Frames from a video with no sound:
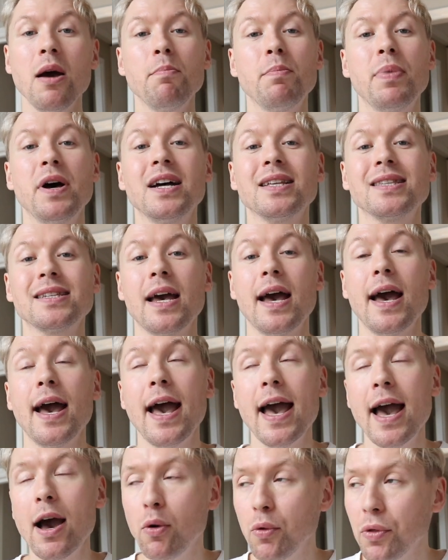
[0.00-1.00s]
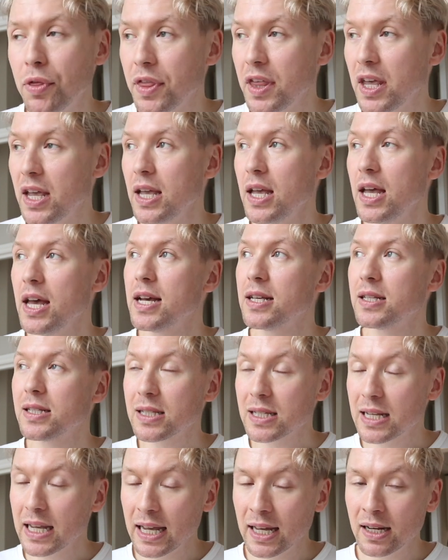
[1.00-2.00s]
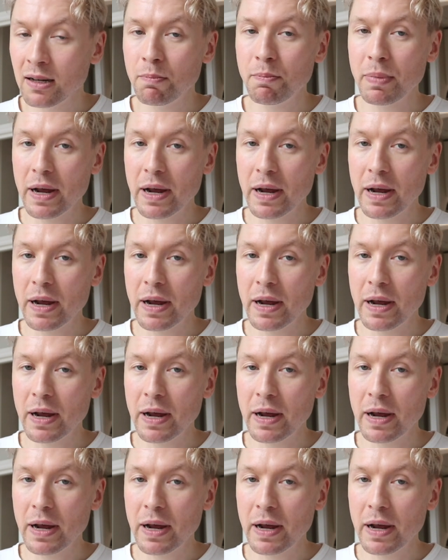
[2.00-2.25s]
but a healthy skin